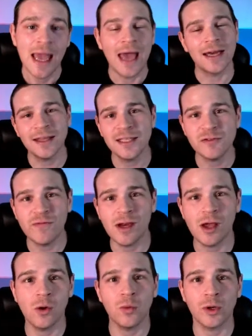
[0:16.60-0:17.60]
And in this
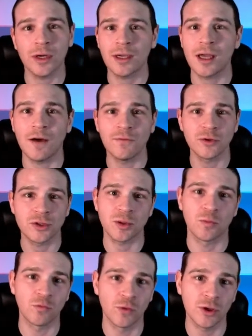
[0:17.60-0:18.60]
video, we're going to cover
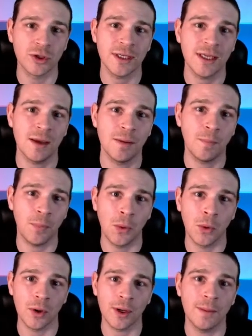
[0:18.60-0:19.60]
some really
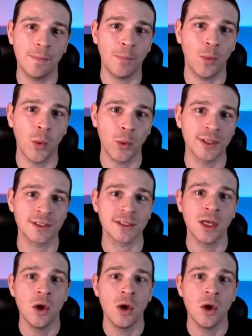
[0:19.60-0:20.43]
important points